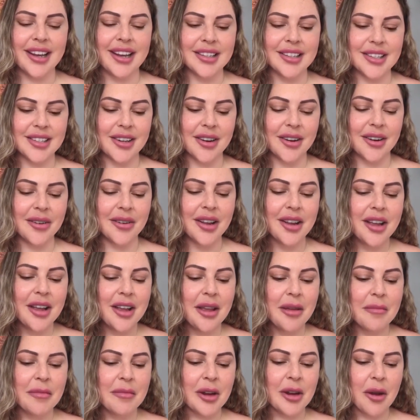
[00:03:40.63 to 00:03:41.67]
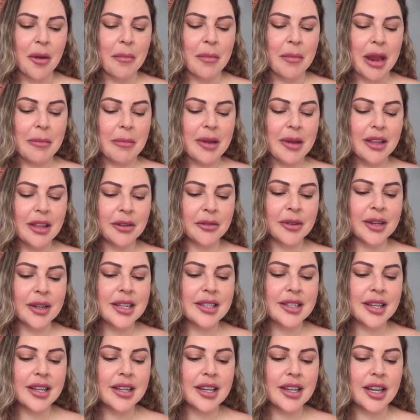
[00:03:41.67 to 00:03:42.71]
And so, you know, maybe the
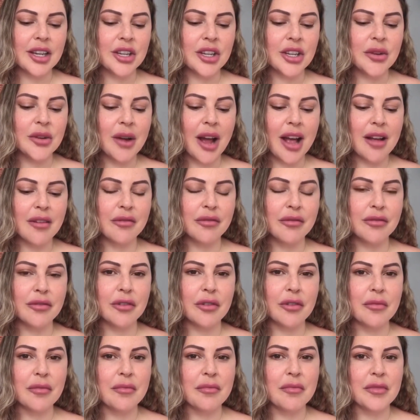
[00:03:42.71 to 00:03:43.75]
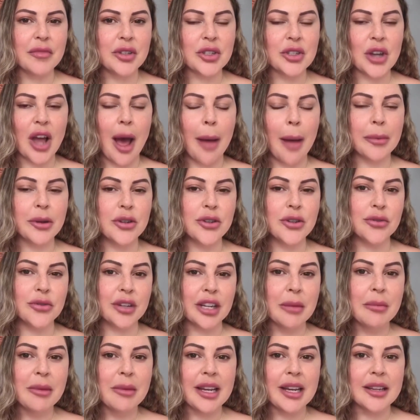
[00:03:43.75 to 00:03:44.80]
reason that you have stopped
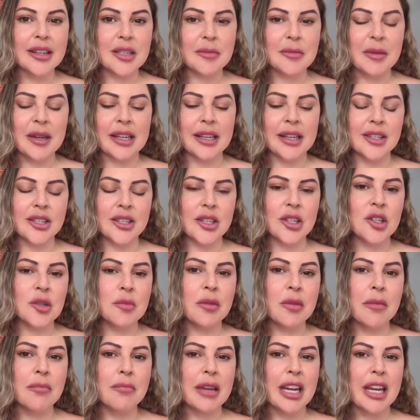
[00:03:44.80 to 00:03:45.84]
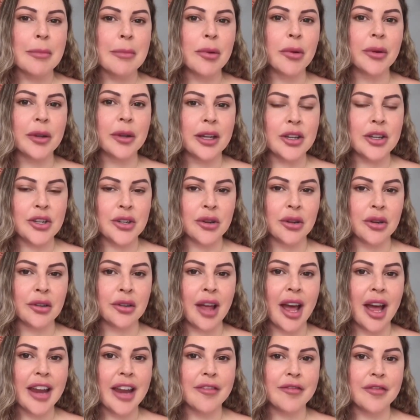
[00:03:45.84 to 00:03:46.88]
dreaming is because there's been people in your
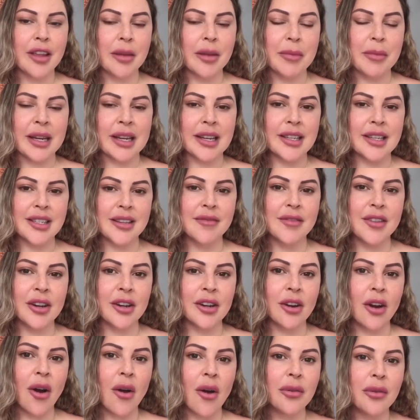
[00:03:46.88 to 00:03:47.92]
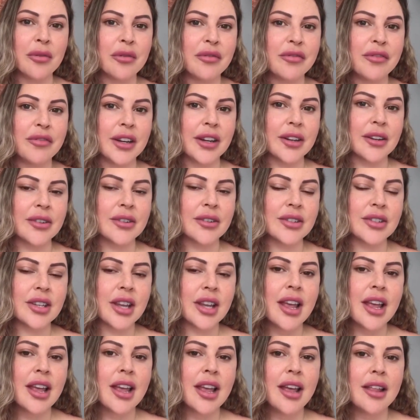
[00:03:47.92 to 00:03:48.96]
life that because of their own
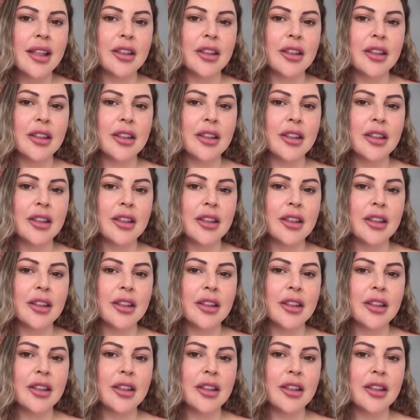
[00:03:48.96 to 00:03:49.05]
fears,